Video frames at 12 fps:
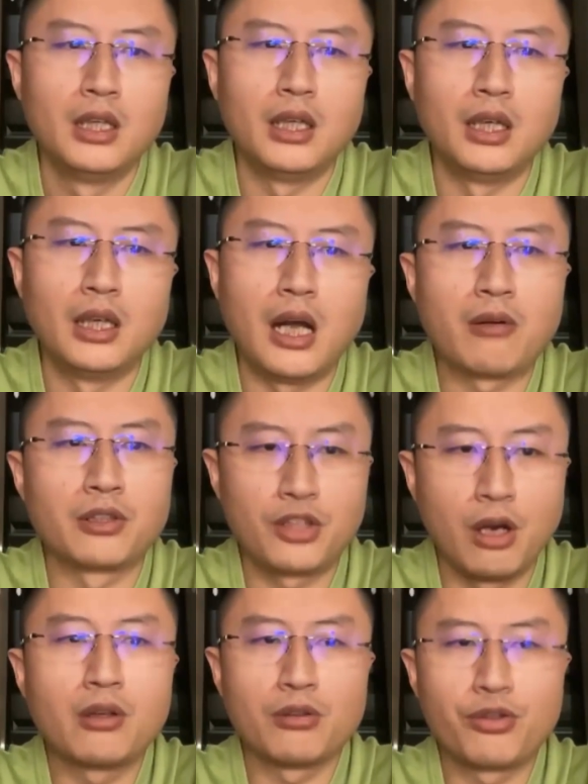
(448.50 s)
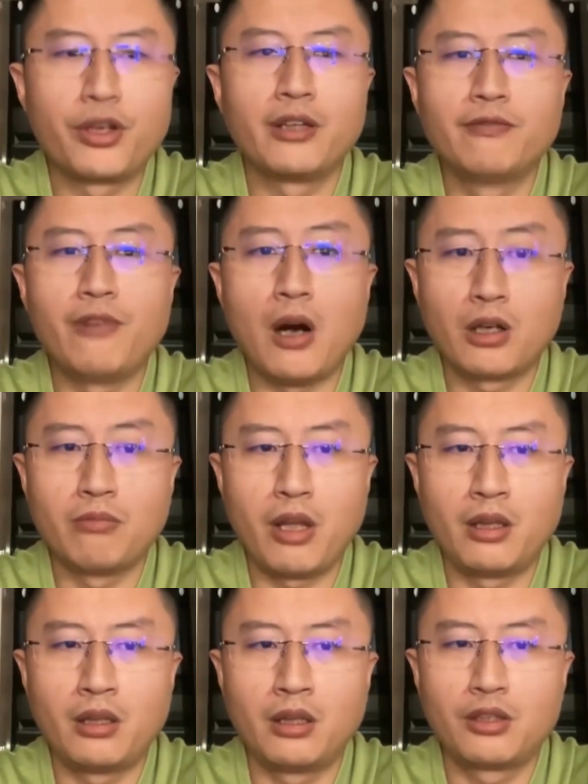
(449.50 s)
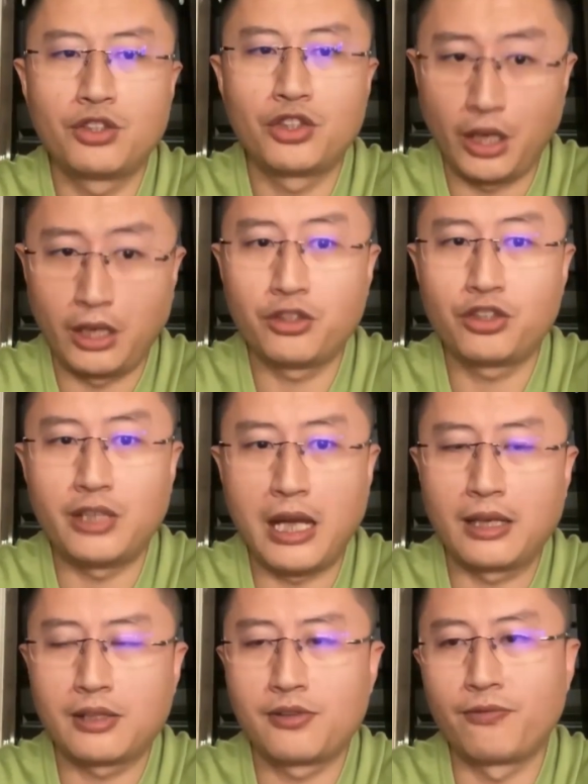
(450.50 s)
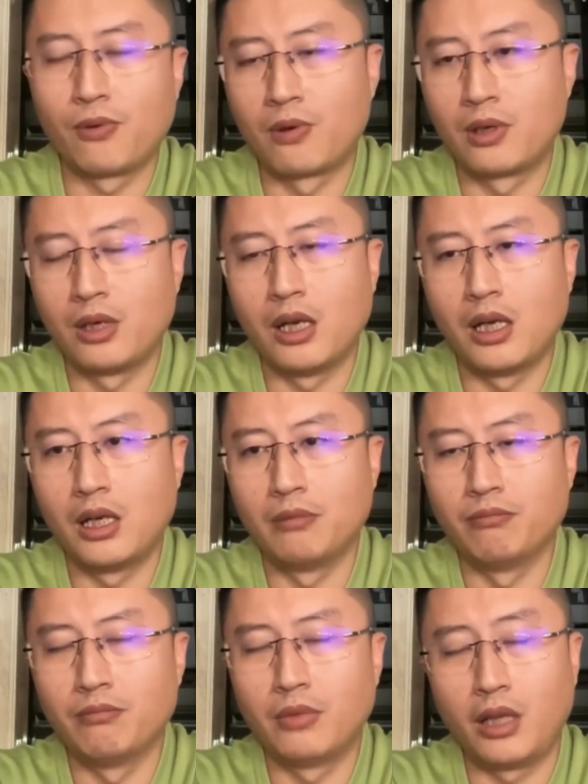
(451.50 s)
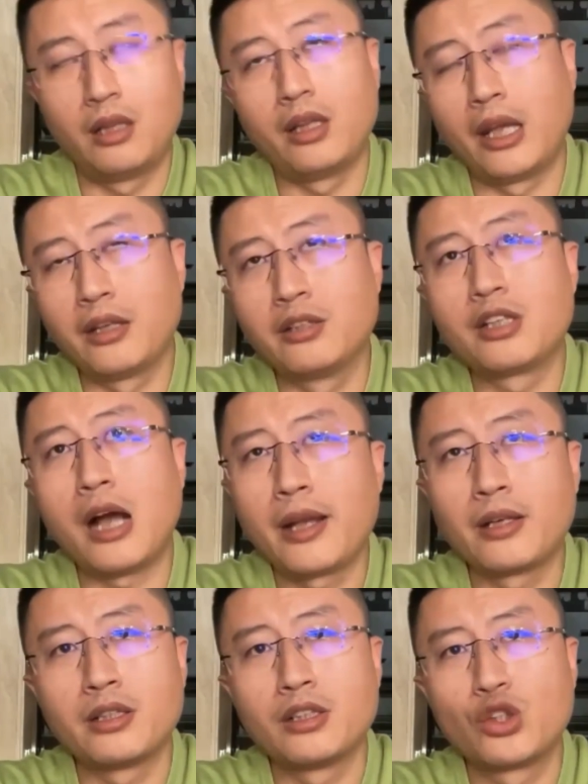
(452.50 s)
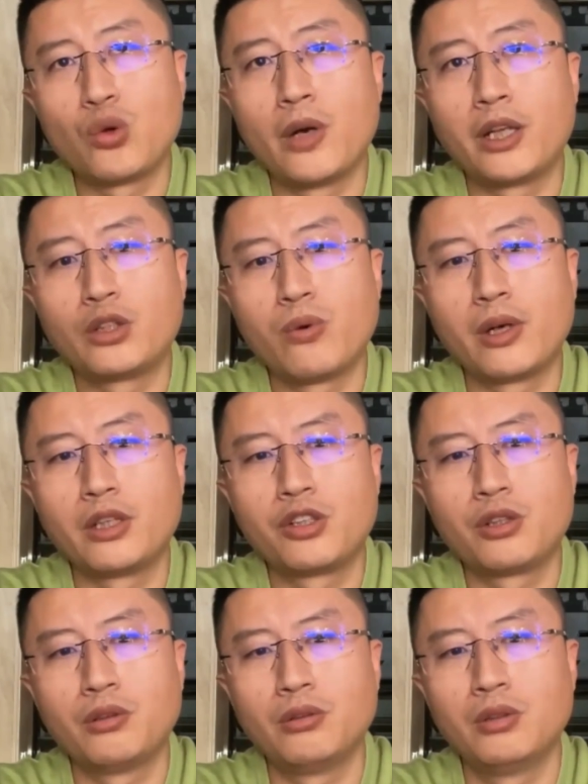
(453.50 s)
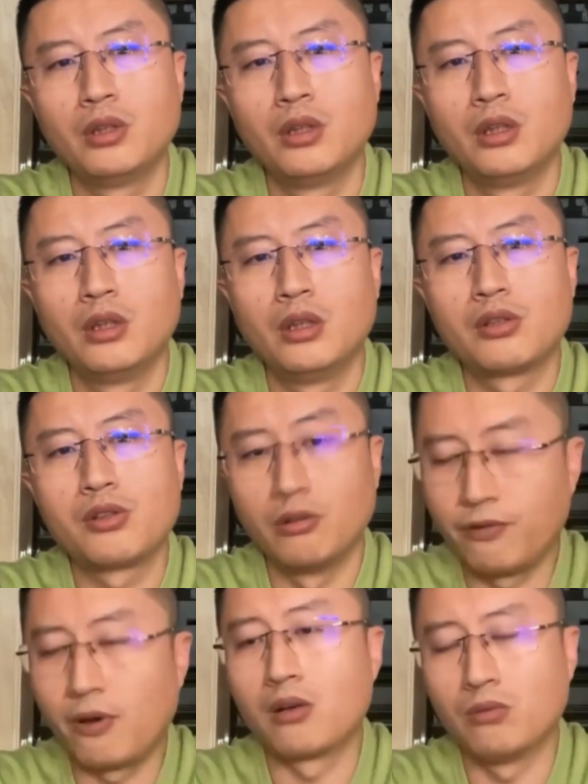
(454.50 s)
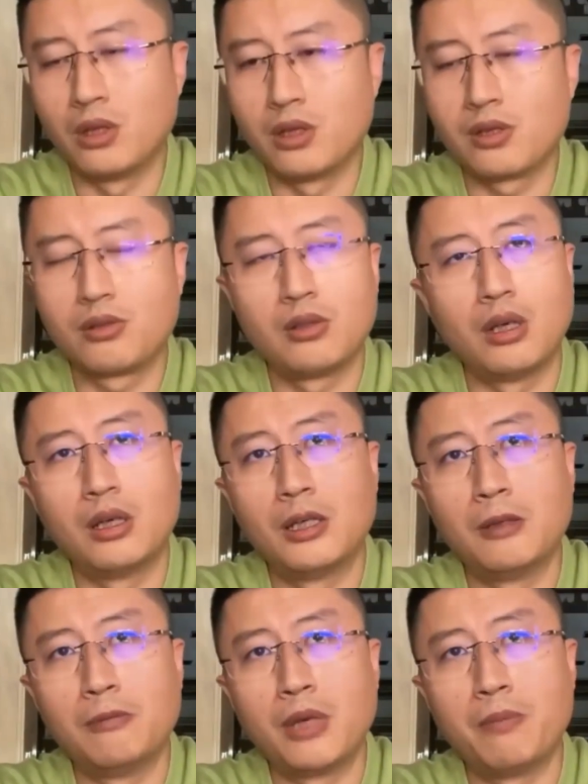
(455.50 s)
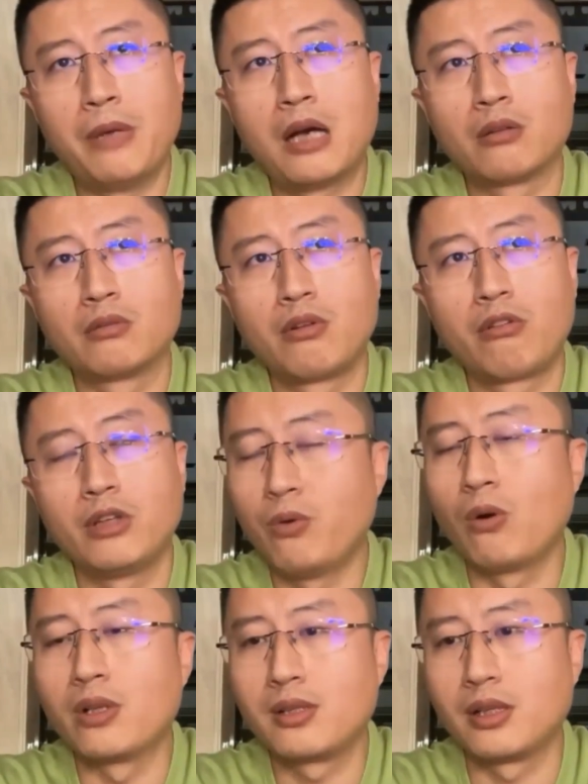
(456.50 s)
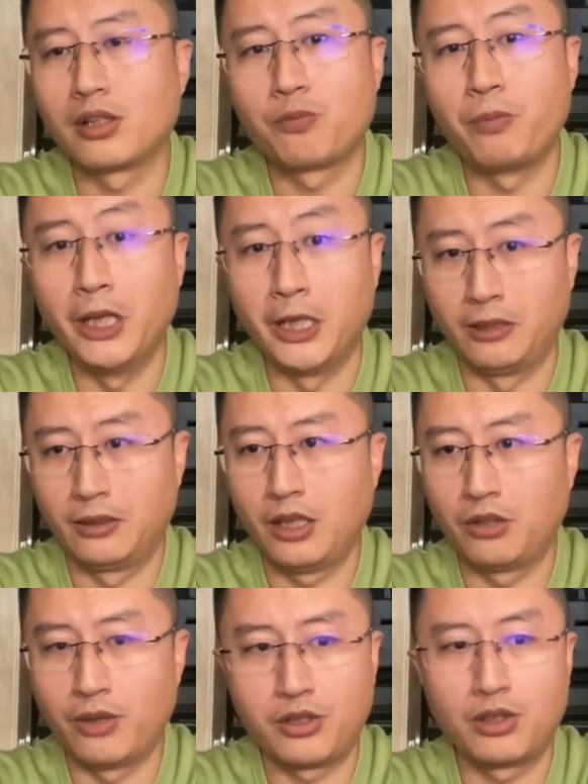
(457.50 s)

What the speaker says: Our total trading volume in Chainge DAX for in the entire 2022 so far was about 3.6 billion US